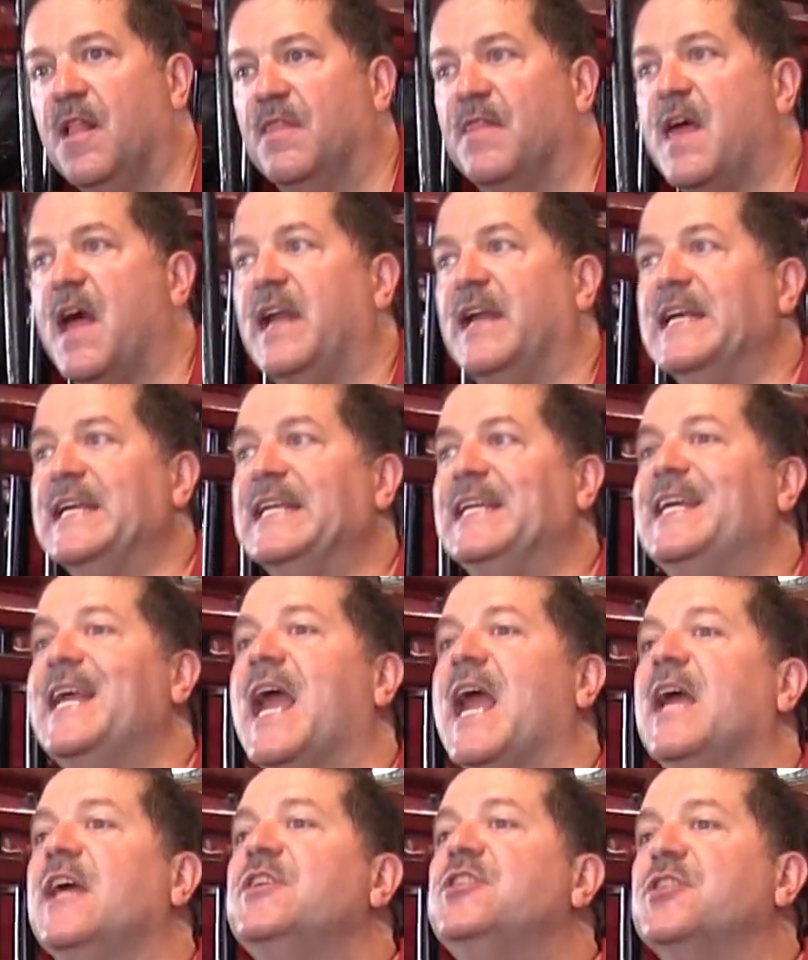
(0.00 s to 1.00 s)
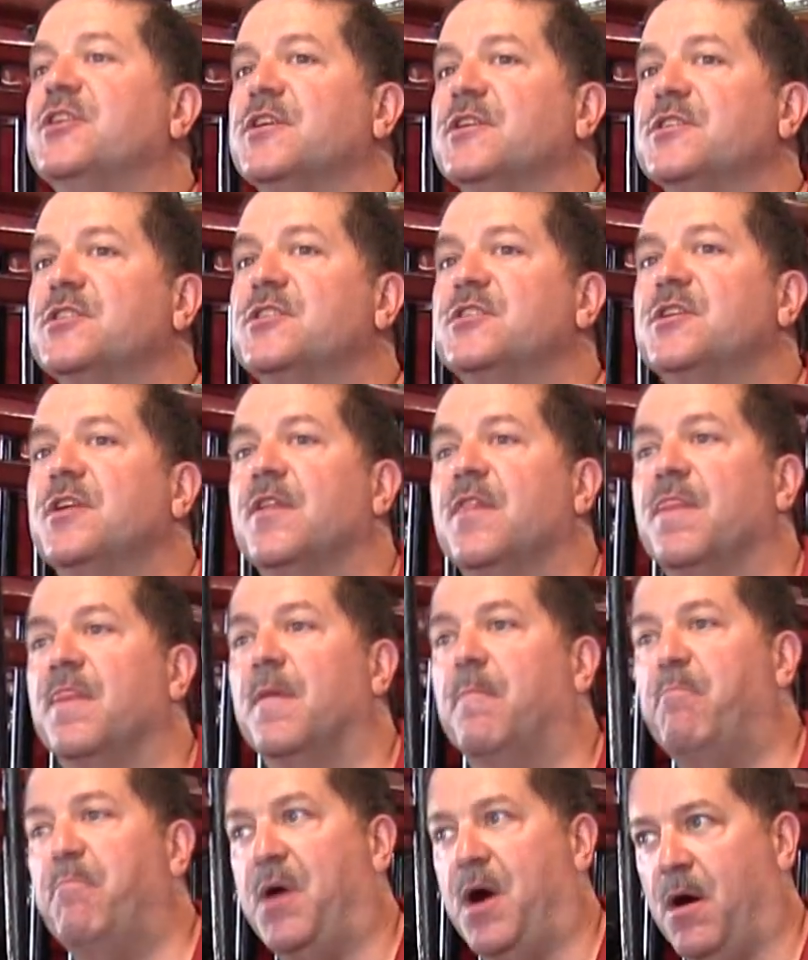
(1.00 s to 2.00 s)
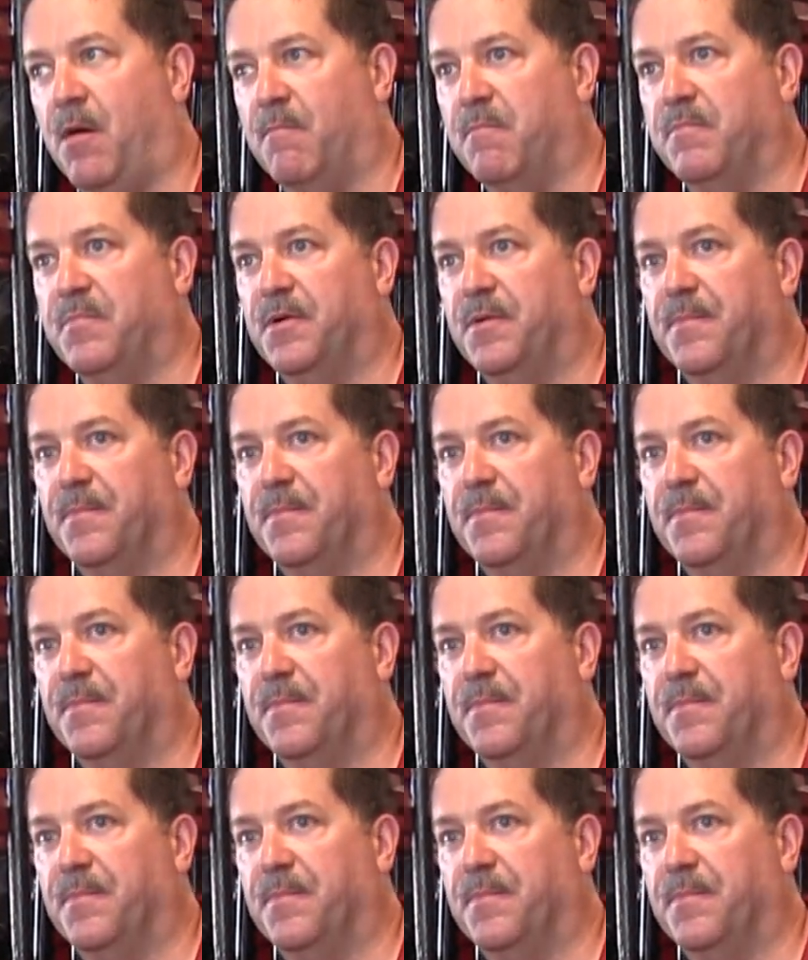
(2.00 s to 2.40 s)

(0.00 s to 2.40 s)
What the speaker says: that engages the pump.